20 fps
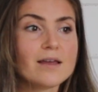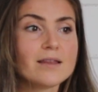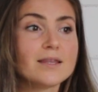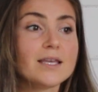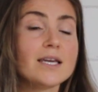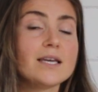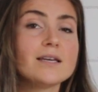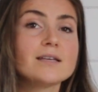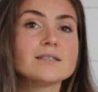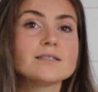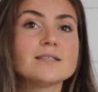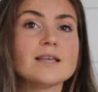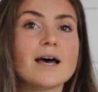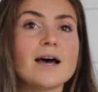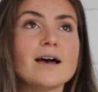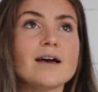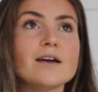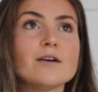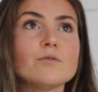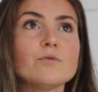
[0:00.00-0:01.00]
things
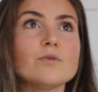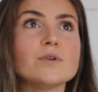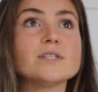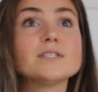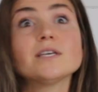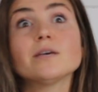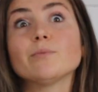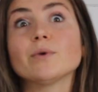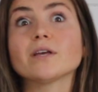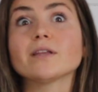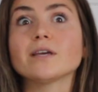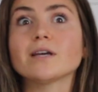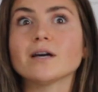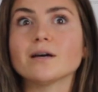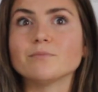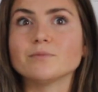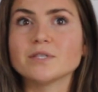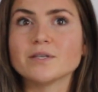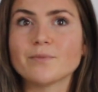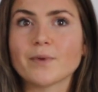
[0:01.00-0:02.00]
that would typically come to